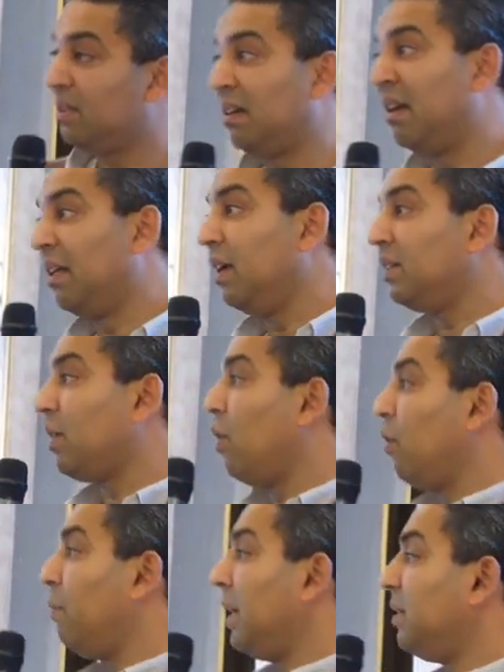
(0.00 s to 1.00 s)
risk. There's a
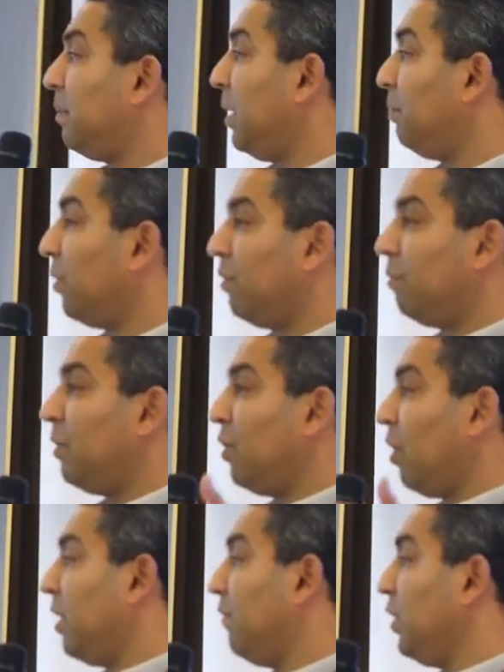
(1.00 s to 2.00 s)
whole bunch of people who are
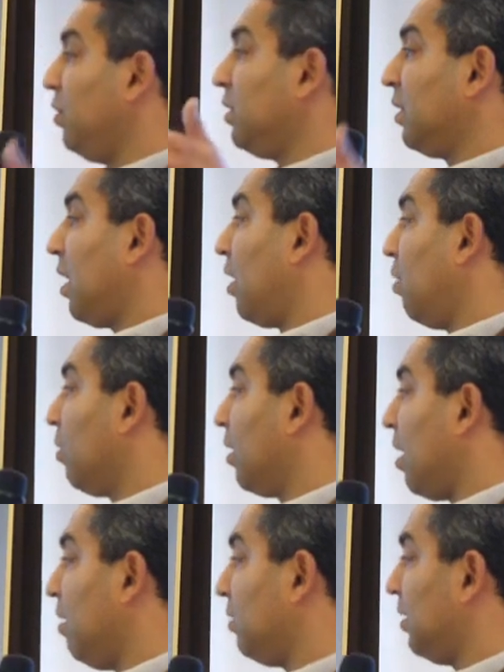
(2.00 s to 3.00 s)
not even using their
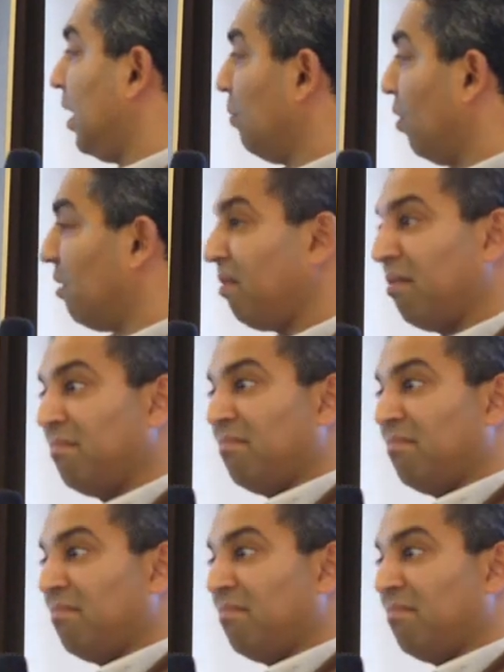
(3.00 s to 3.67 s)
local currency anymore.